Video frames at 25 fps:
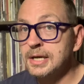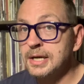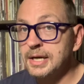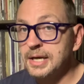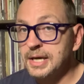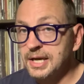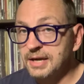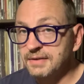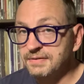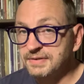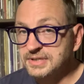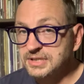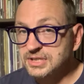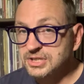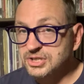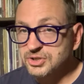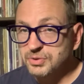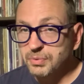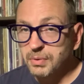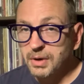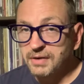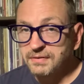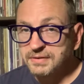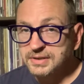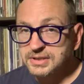if it's a
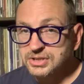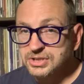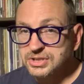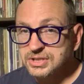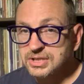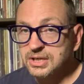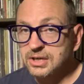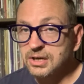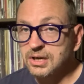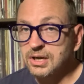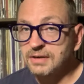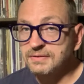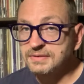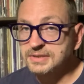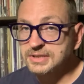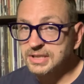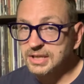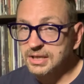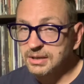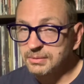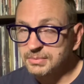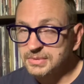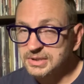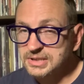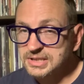12-inch single, obviously
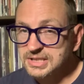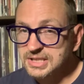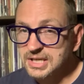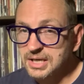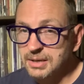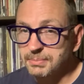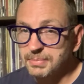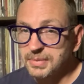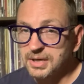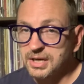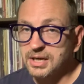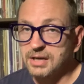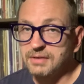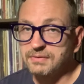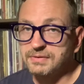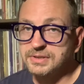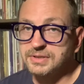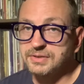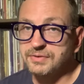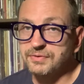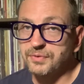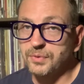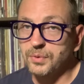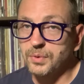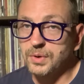I'm going to skip it. If it's a
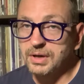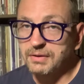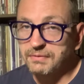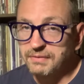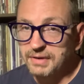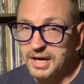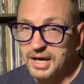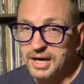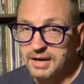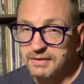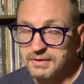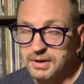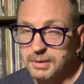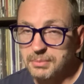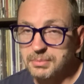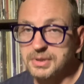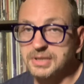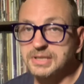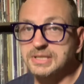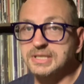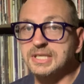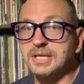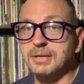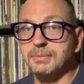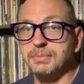45, I'm going to
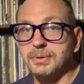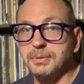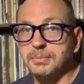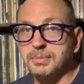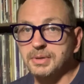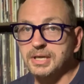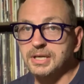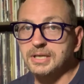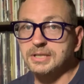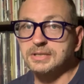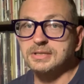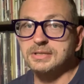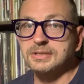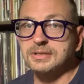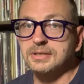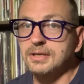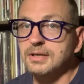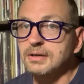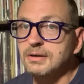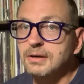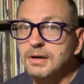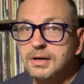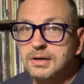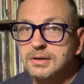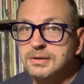skip it because
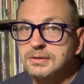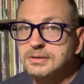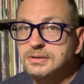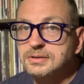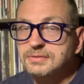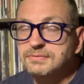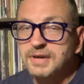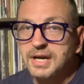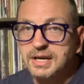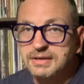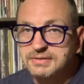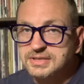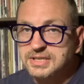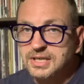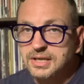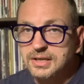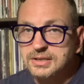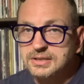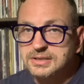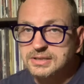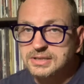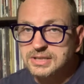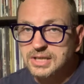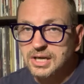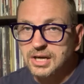there aren't 5
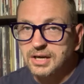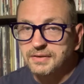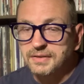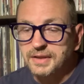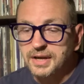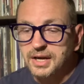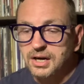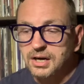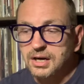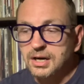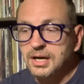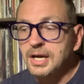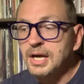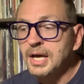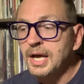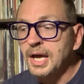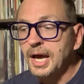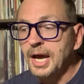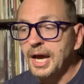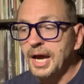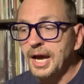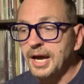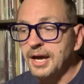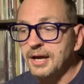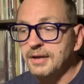songs on there.
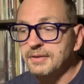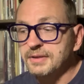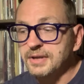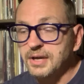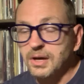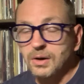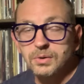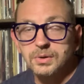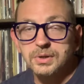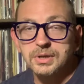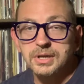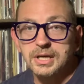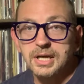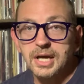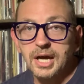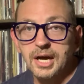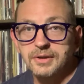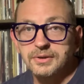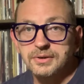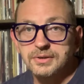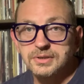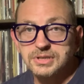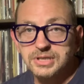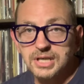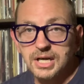And the only
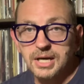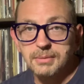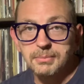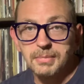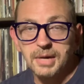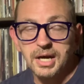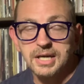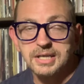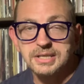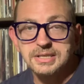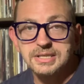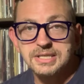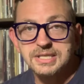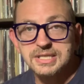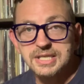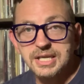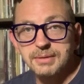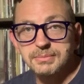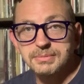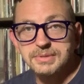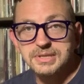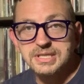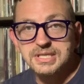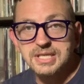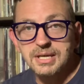other time I
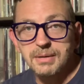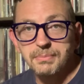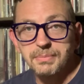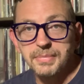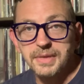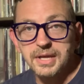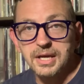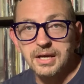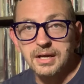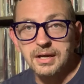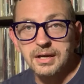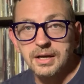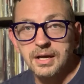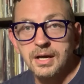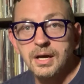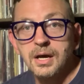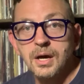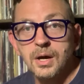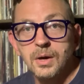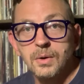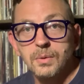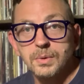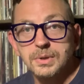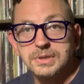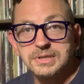skipped something
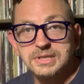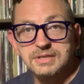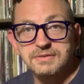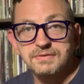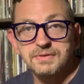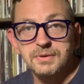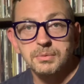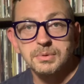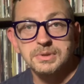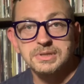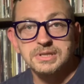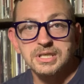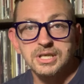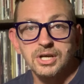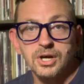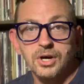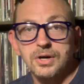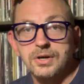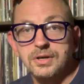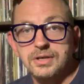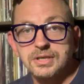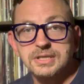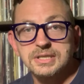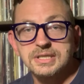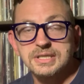was if it was an
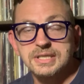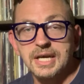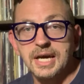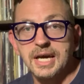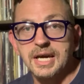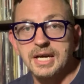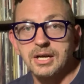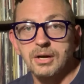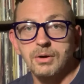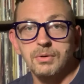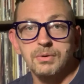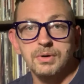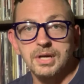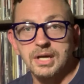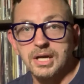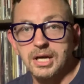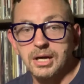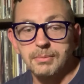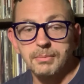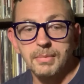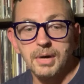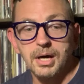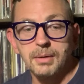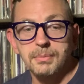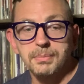artist that had already come
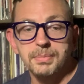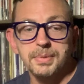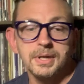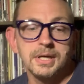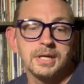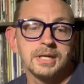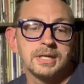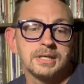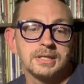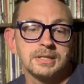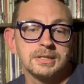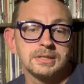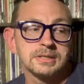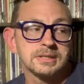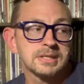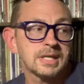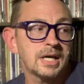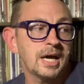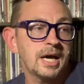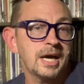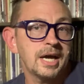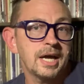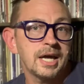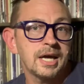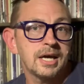up, because
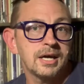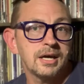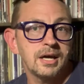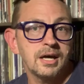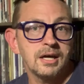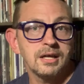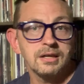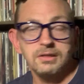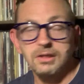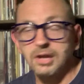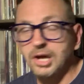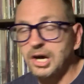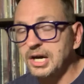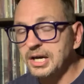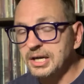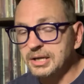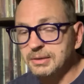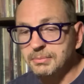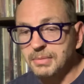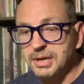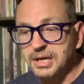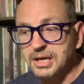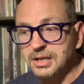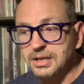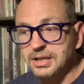a lot in
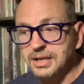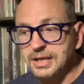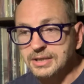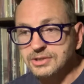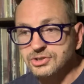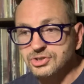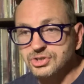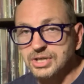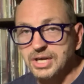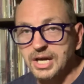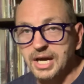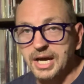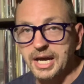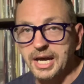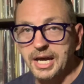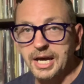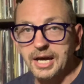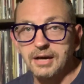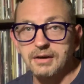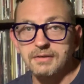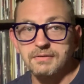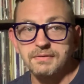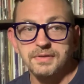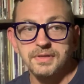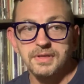my collection, I
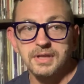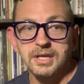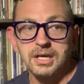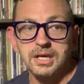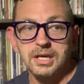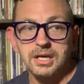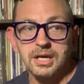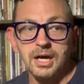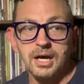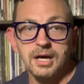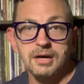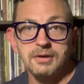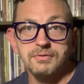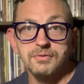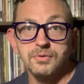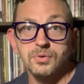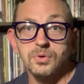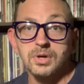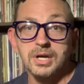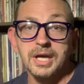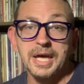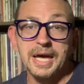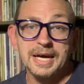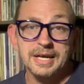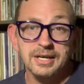have the full
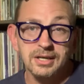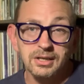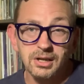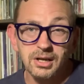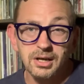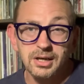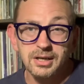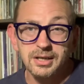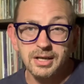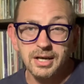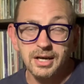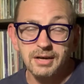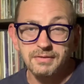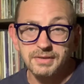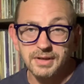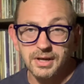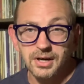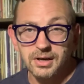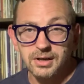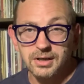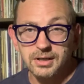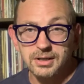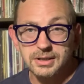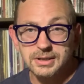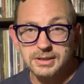catalog of the
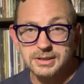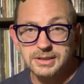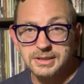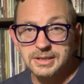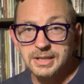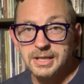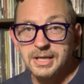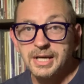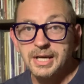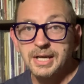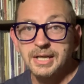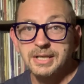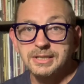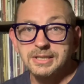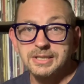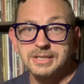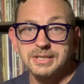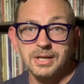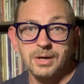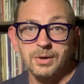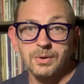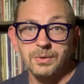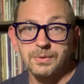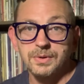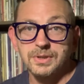artist.
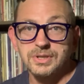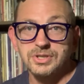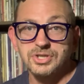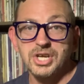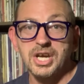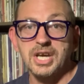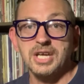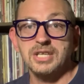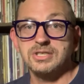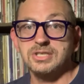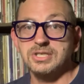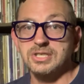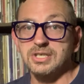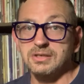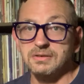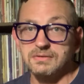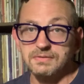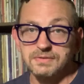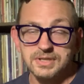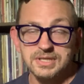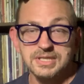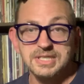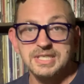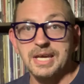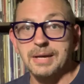So the chance of
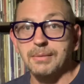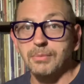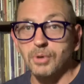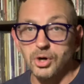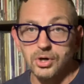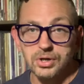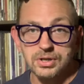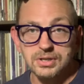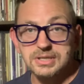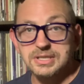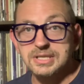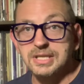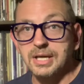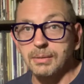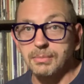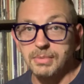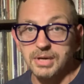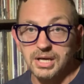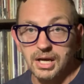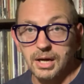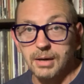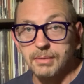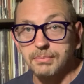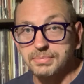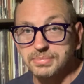the same artist coming
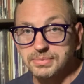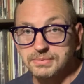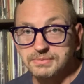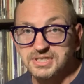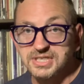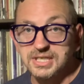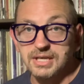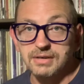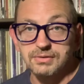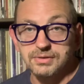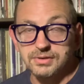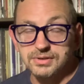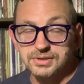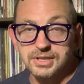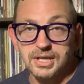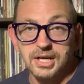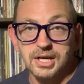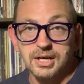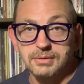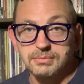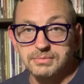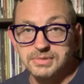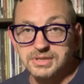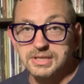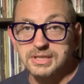up several
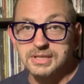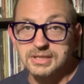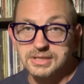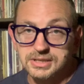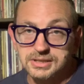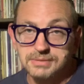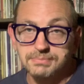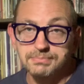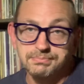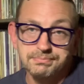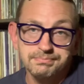times is